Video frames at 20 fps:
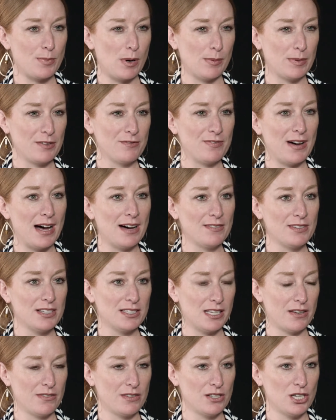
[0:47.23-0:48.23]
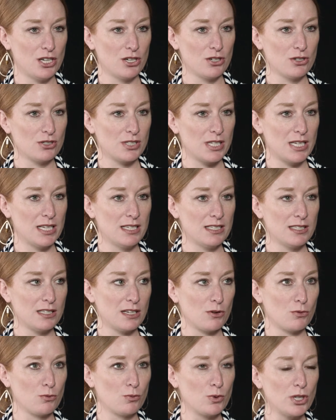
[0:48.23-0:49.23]
probably 5 to 7 years, is
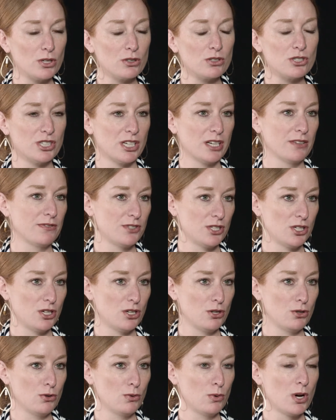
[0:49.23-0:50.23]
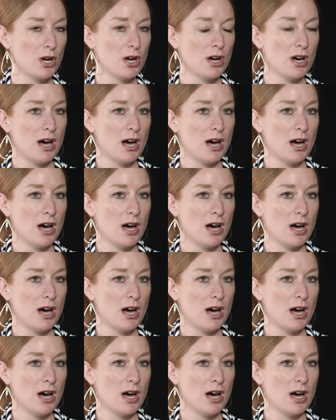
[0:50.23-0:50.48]
a real shift to